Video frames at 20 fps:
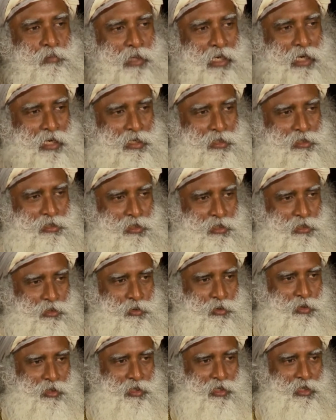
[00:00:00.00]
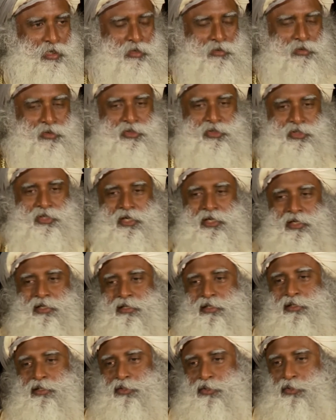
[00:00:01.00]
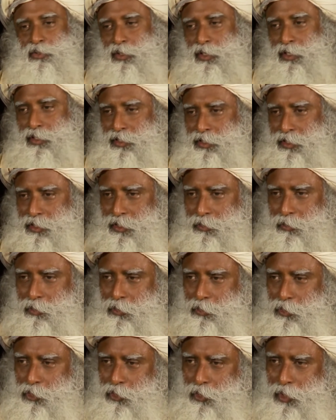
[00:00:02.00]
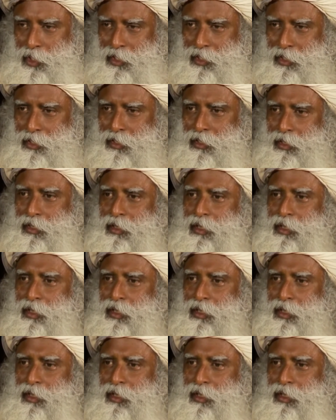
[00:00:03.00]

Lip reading: Planets are going around the sun, the solar system are moving,